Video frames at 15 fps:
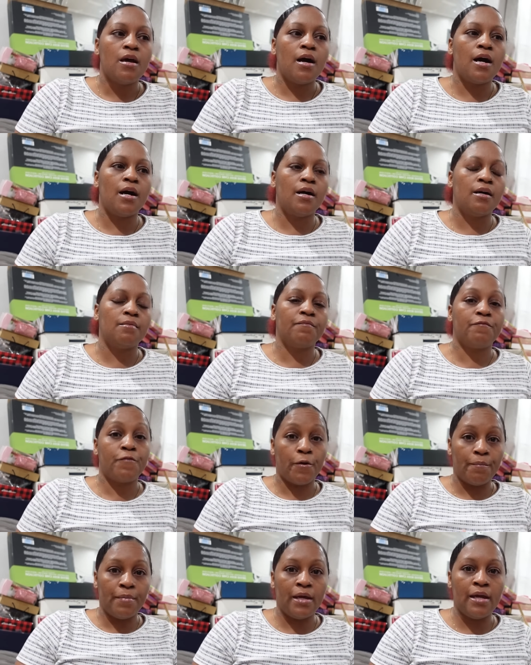Um,
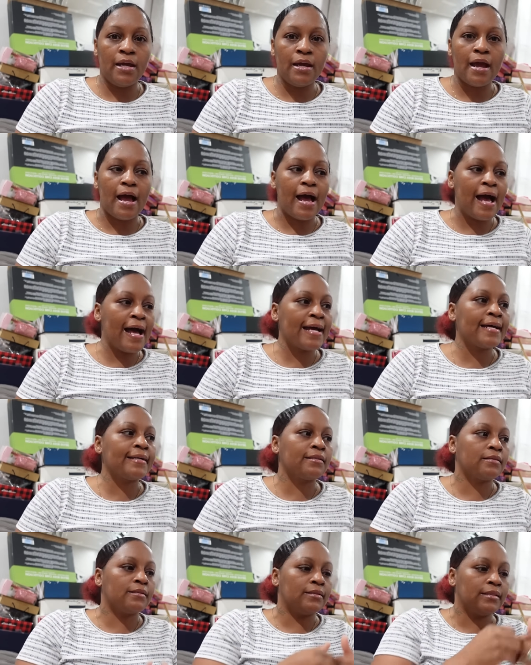for me,
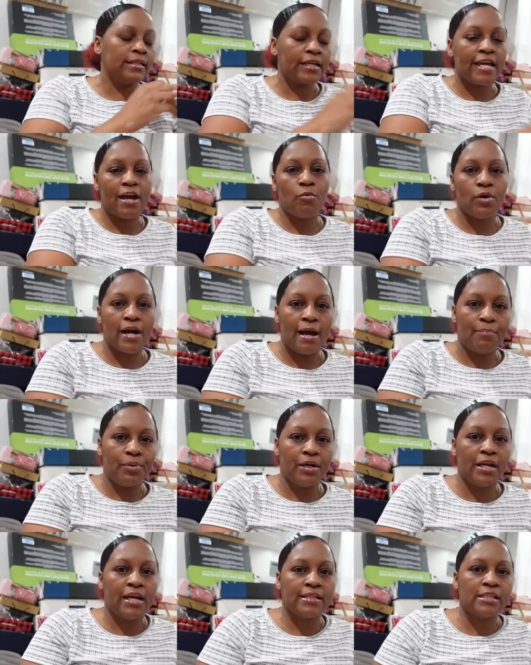I look at what I
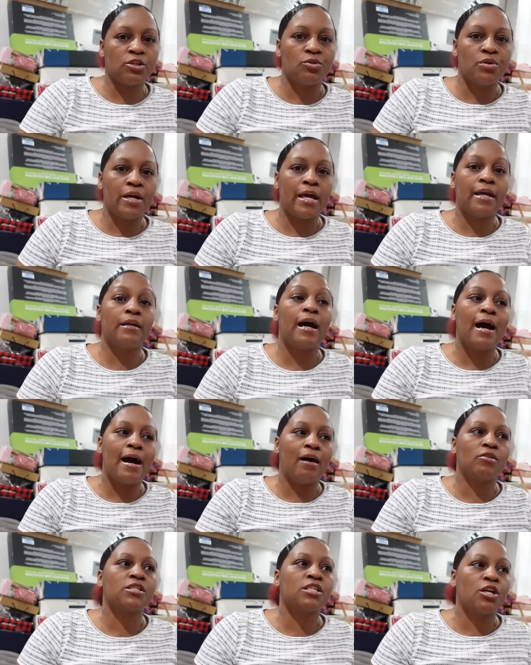put into it, and I
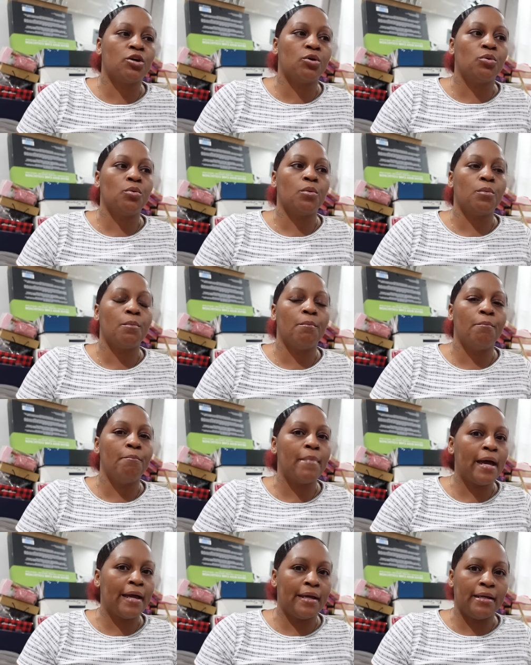also
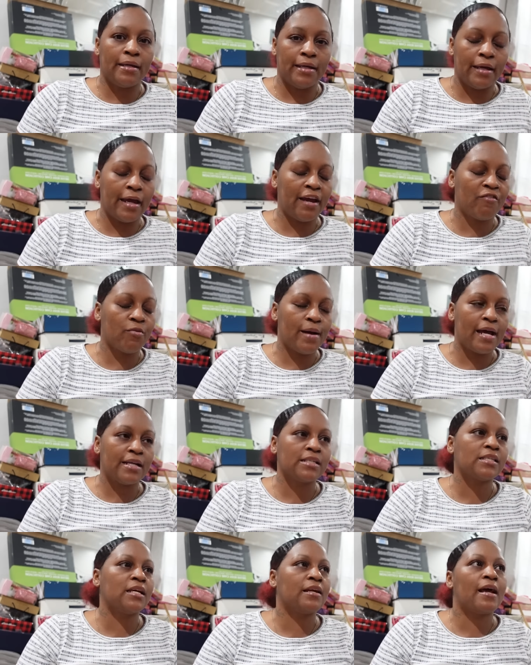mainly
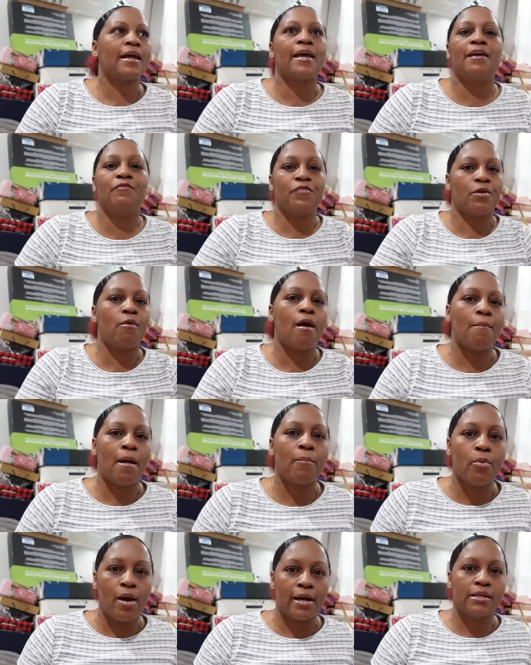everybody's saying I can't figure out my
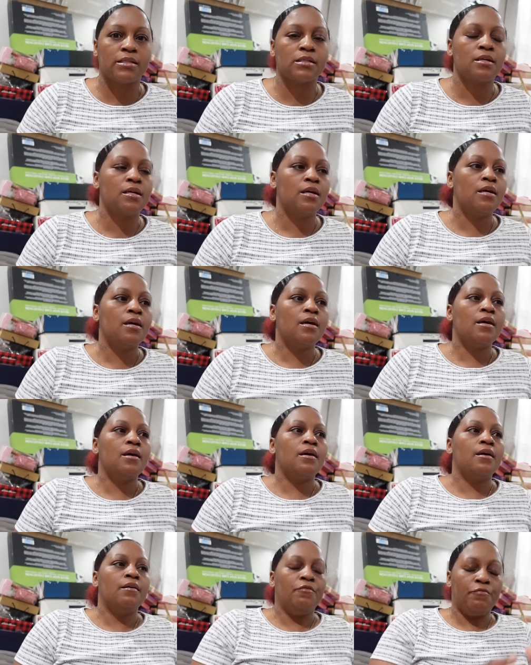price.
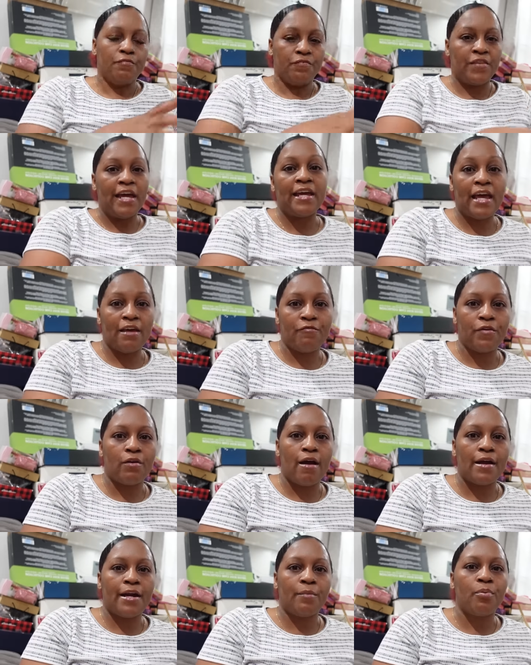They can't
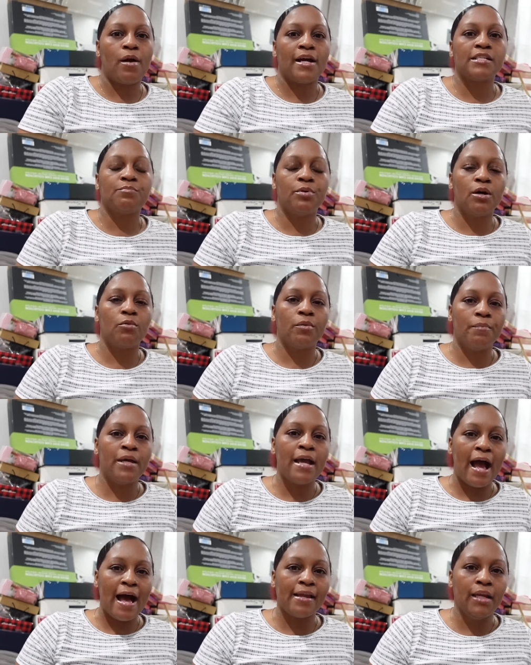figure out their price, but with
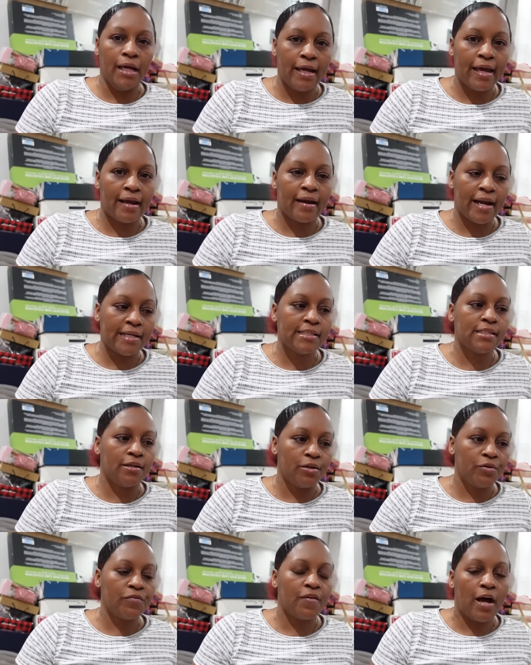me, I look at it as
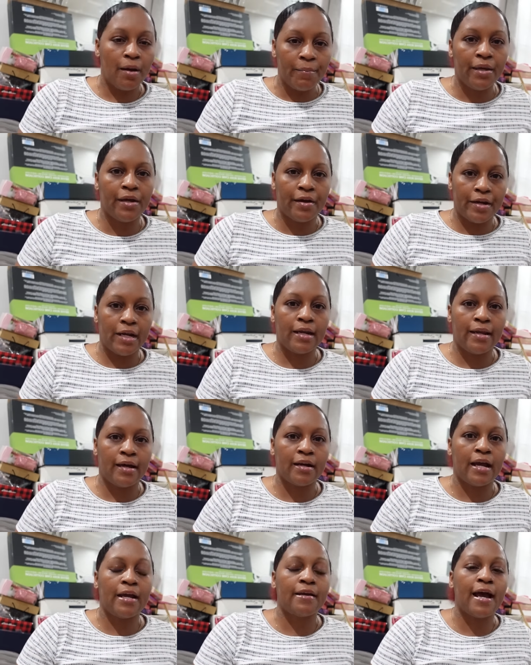if I'm here in
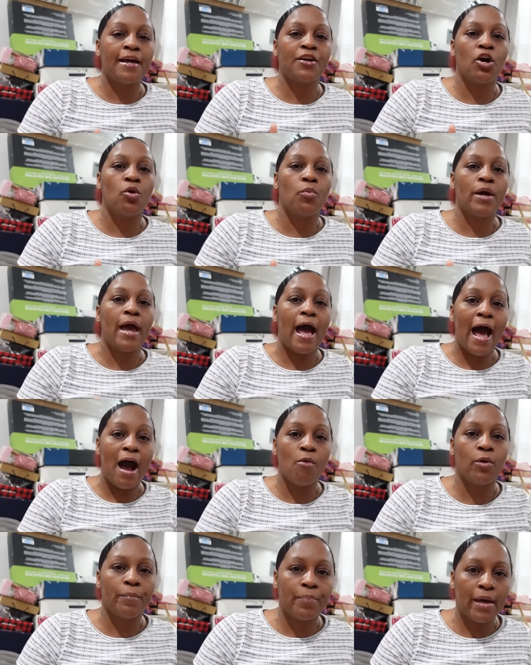Atlanta, and I know what I
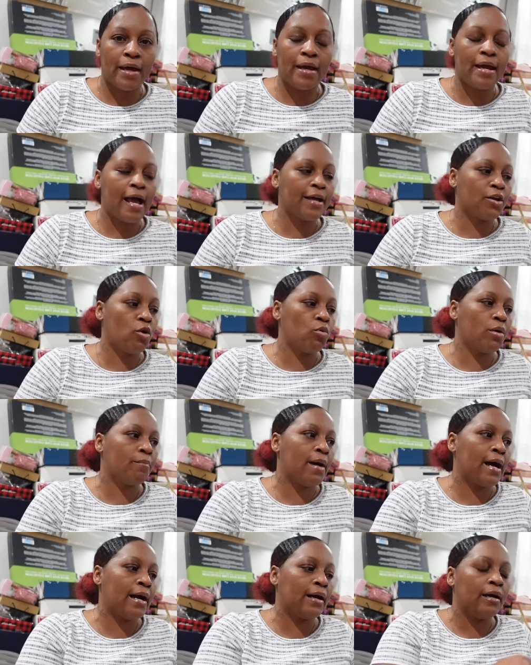would pay. I know what
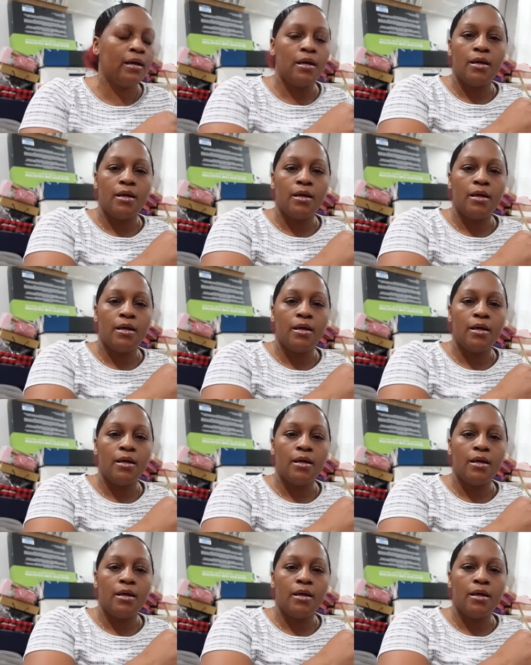my